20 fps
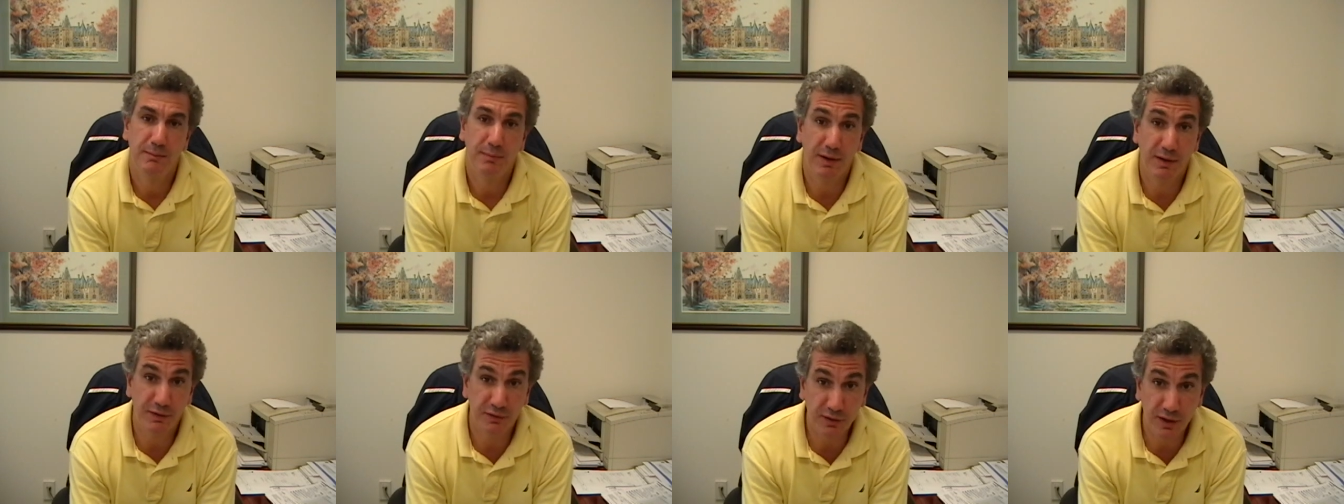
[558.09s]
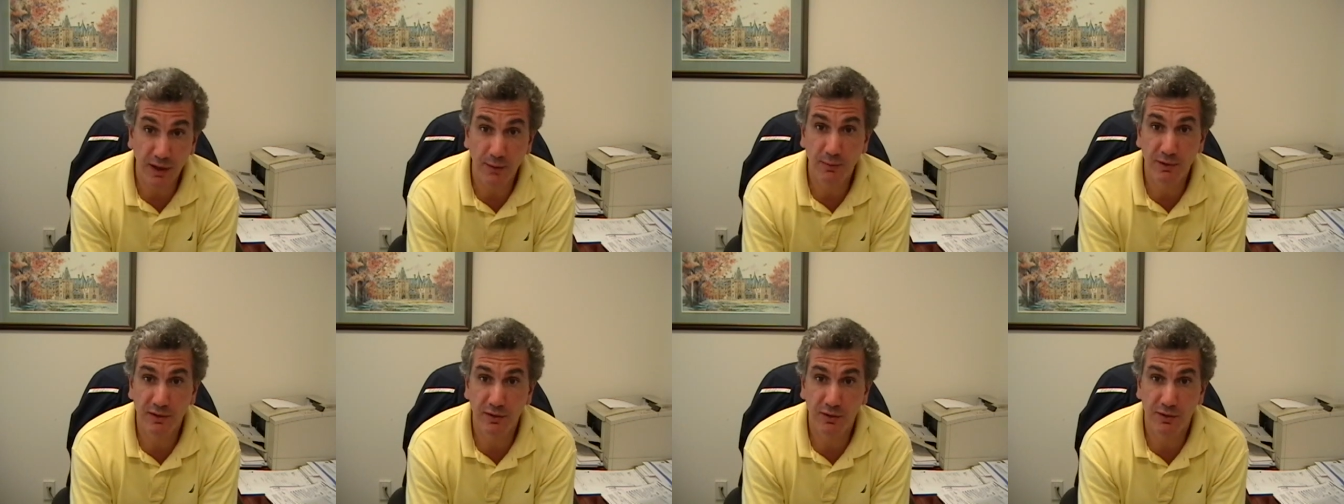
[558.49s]
By the
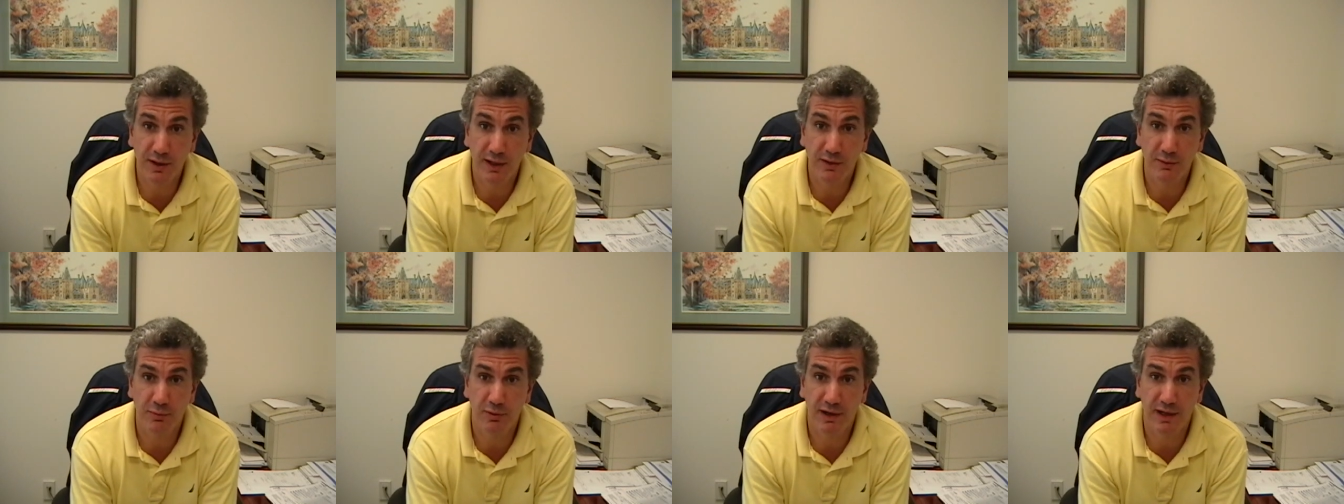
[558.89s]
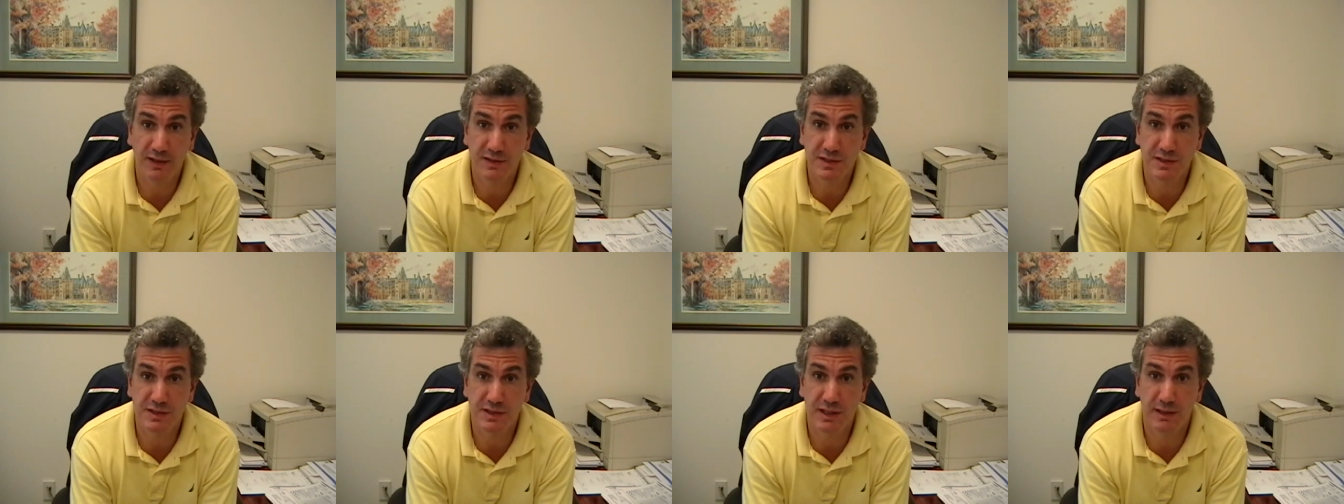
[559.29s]
time we learn how to
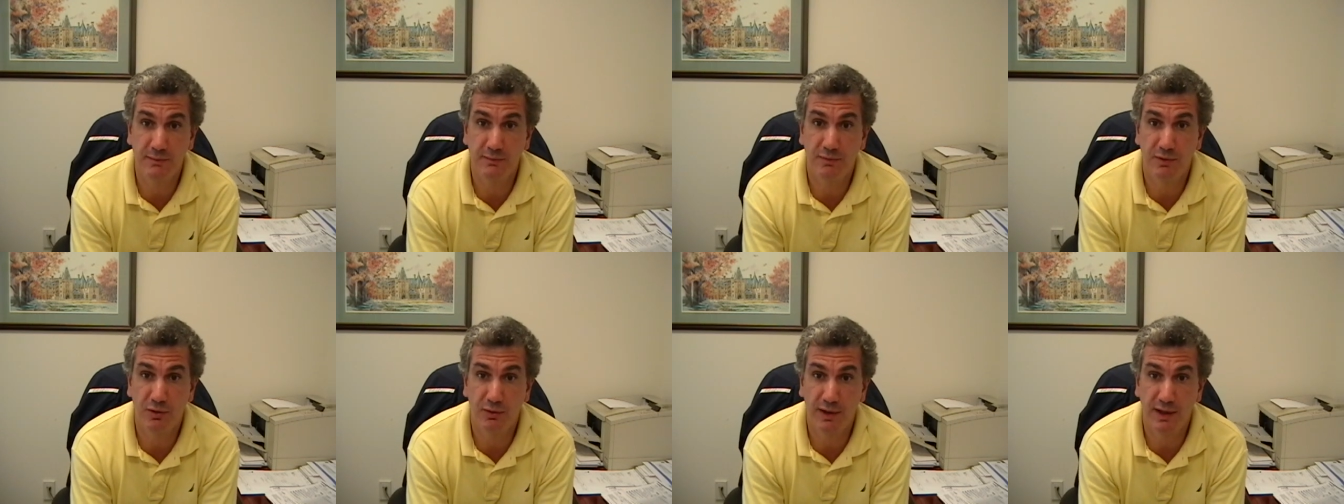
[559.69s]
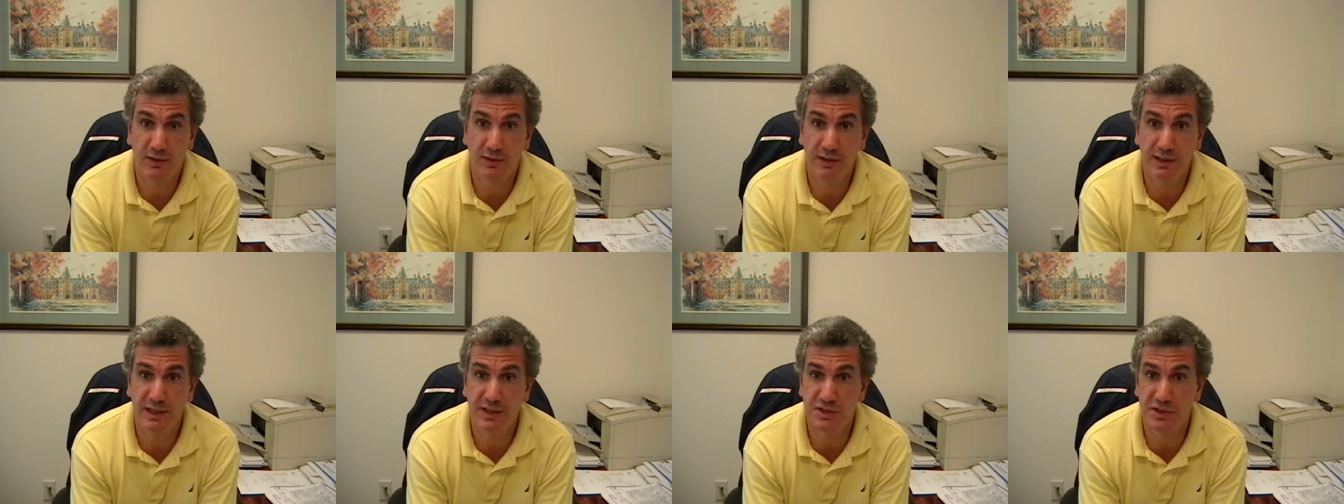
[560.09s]
pronounce his name
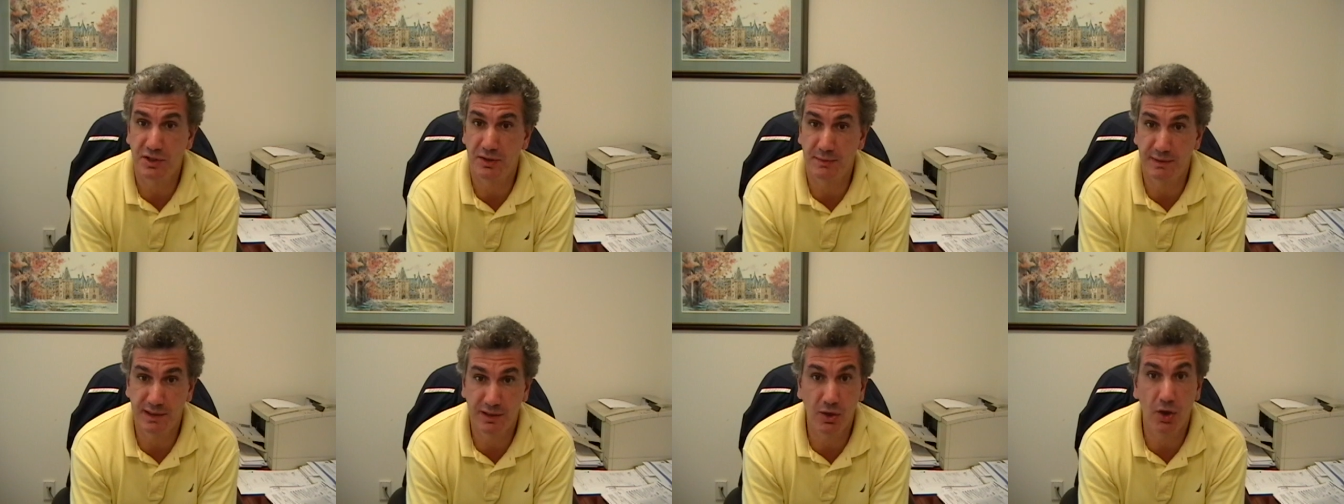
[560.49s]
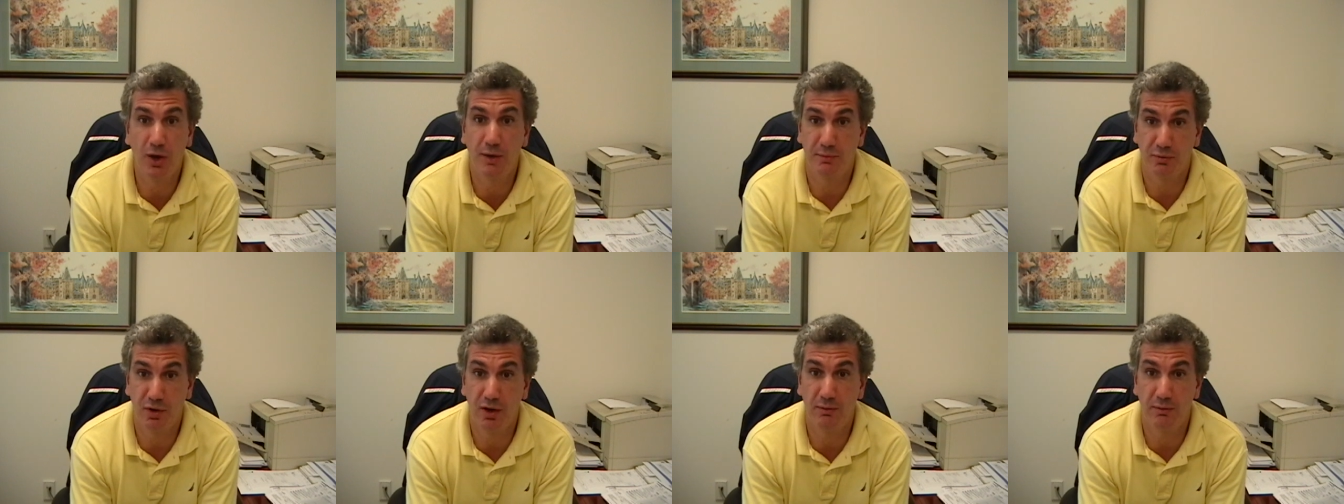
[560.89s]
correctly, he's going to be
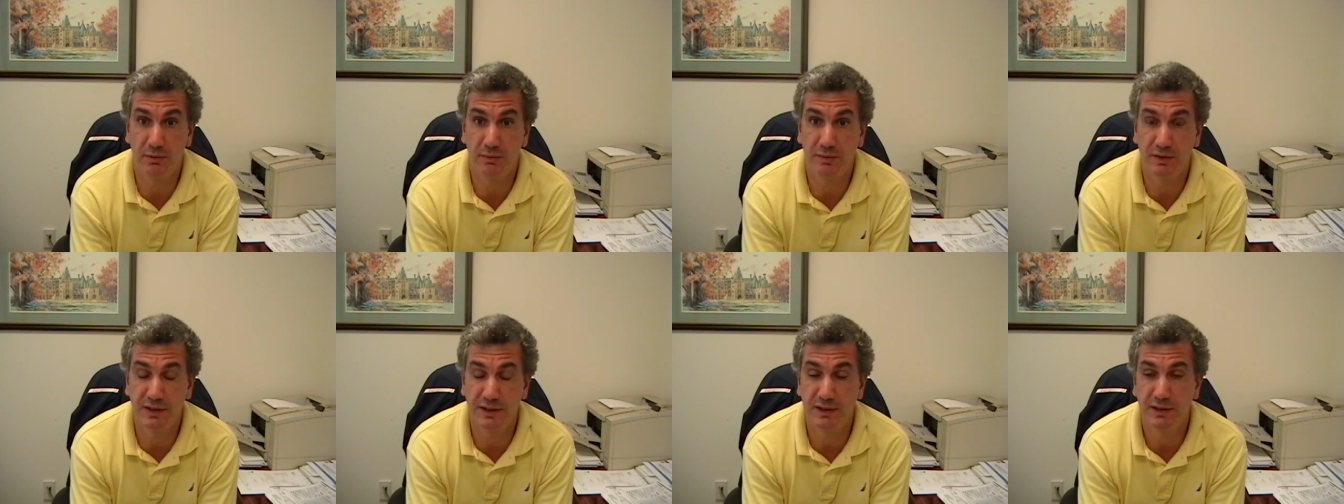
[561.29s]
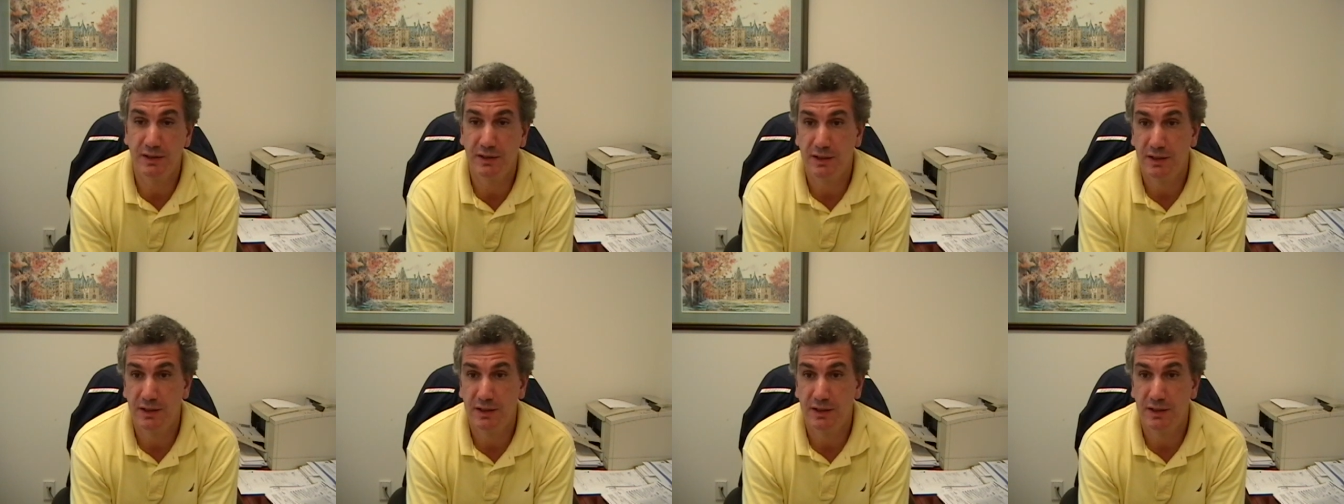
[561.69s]
gone probably.